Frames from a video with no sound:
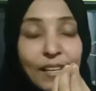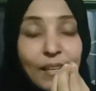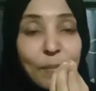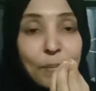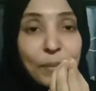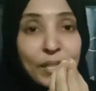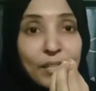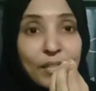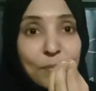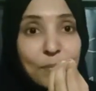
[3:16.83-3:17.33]

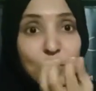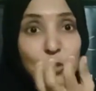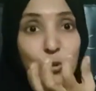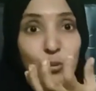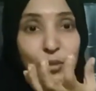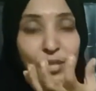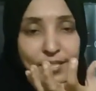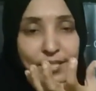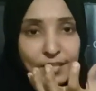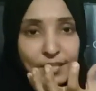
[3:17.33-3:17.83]
becomes
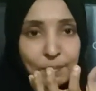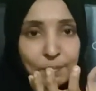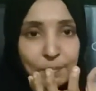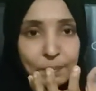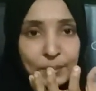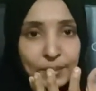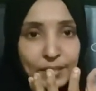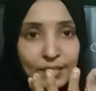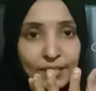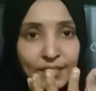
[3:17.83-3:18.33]
swells up.
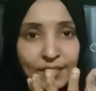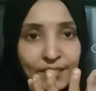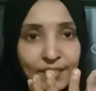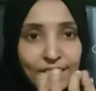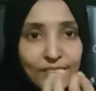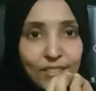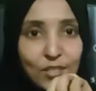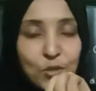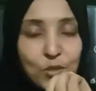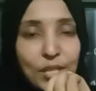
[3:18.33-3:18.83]

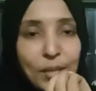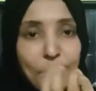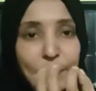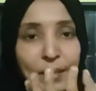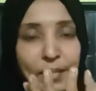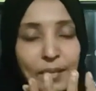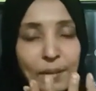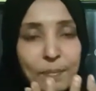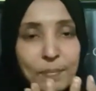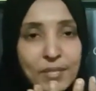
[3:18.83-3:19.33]
The cell
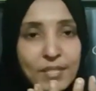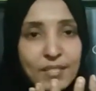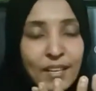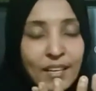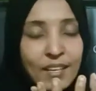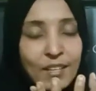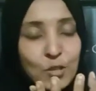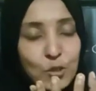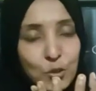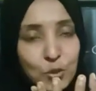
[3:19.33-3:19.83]
becomes
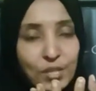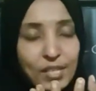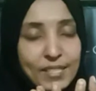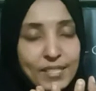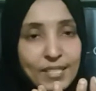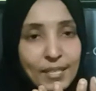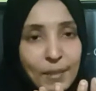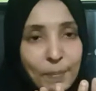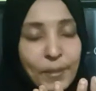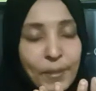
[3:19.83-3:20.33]
swells
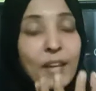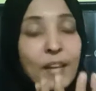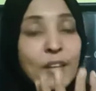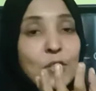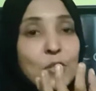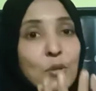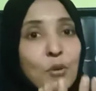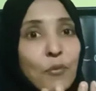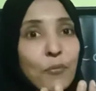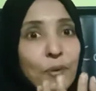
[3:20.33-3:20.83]
up.
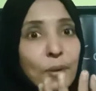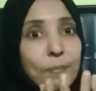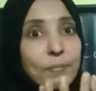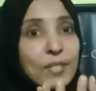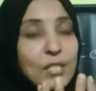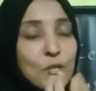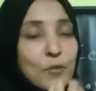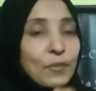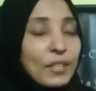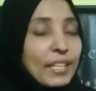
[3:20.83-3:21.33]
So from
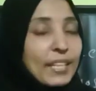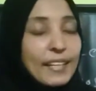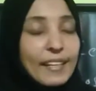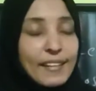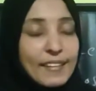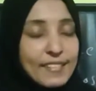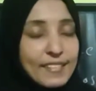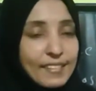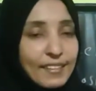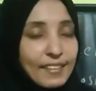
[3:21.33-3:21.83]
this, we can
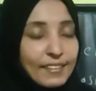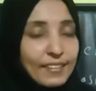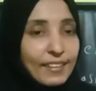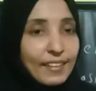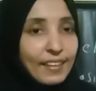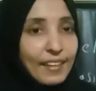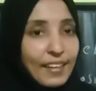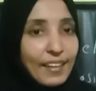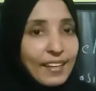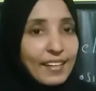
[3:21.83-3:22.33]
understand
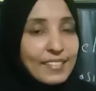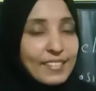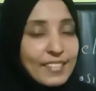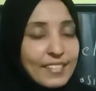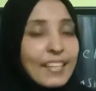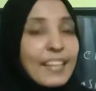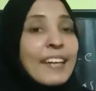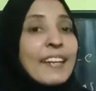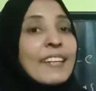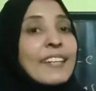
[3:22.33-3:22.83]
that
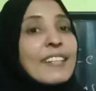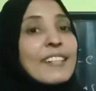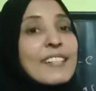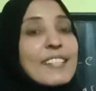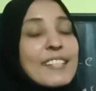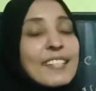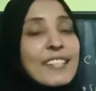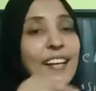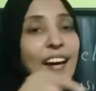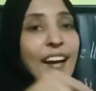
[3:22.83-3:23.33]

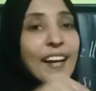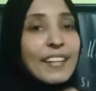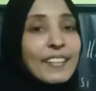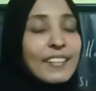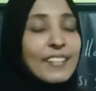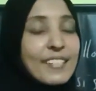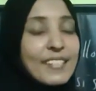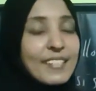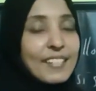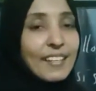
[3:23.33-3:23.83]
inside
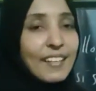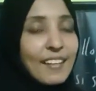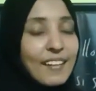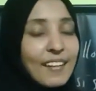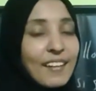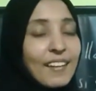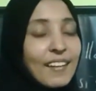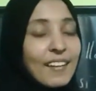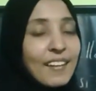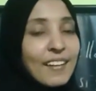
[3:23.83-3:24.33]
the
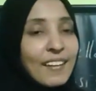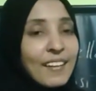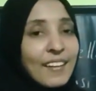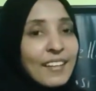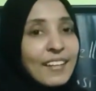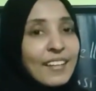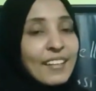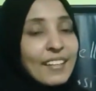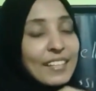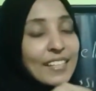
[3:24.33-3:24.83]
cell,
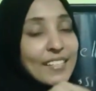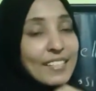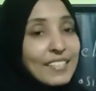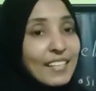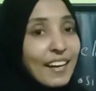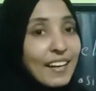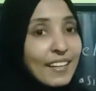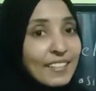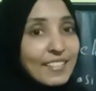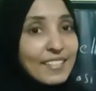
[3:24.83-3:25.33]

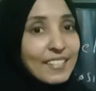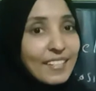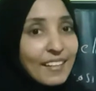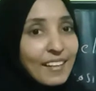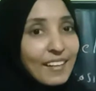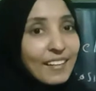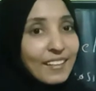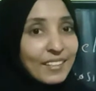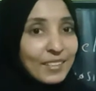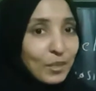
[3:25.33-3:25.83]

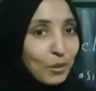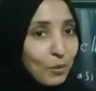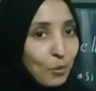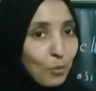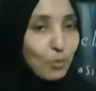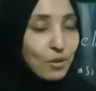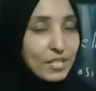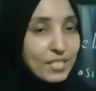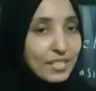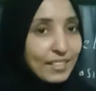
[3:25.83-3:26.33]
the
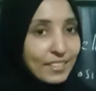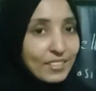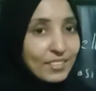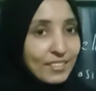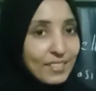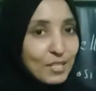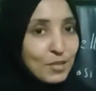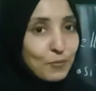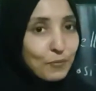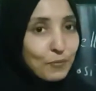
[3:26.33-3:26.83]
concentration
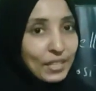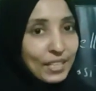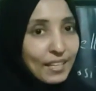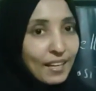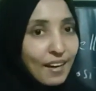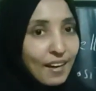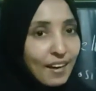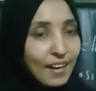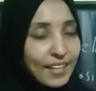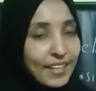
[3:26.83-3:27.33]
is very
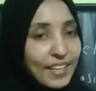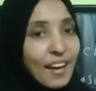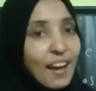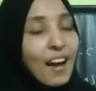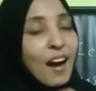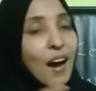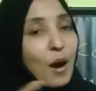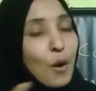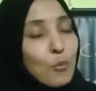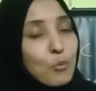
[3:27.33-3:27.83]
high.
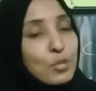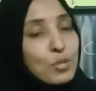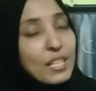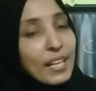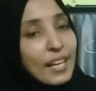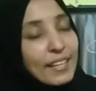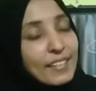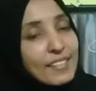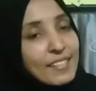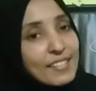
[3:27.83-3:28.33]

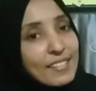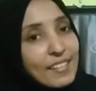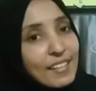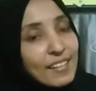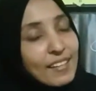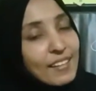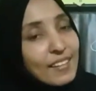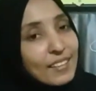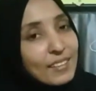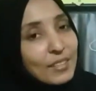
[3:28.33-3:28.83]
Outside the
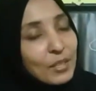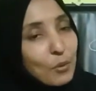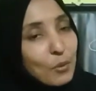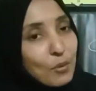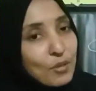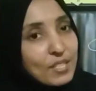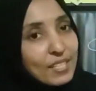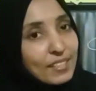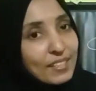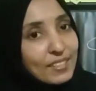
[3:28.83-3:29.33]
cell, the
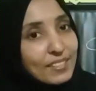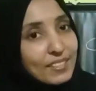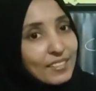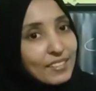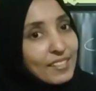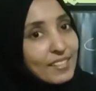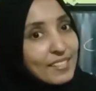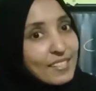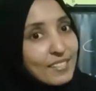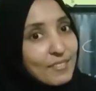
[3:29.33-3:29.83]
concentration
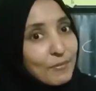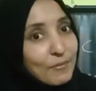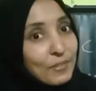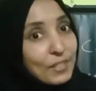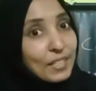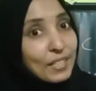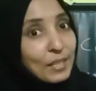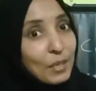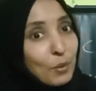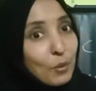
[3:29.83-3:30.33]
is
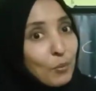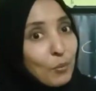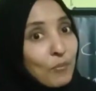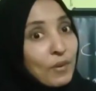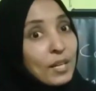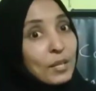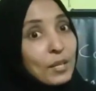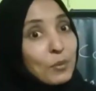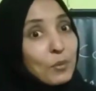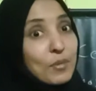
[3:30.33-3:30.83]
very low.
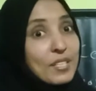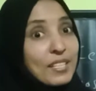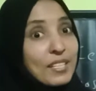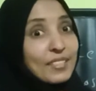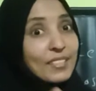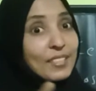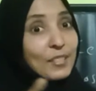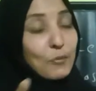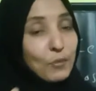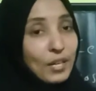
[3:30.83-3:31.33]
What
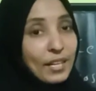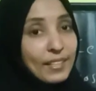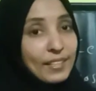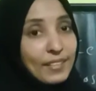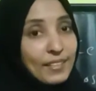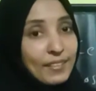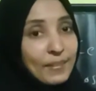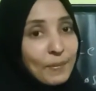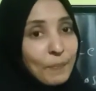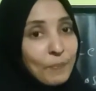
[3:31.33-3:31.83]
concentration?
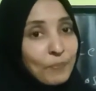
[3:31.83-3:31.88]
Water.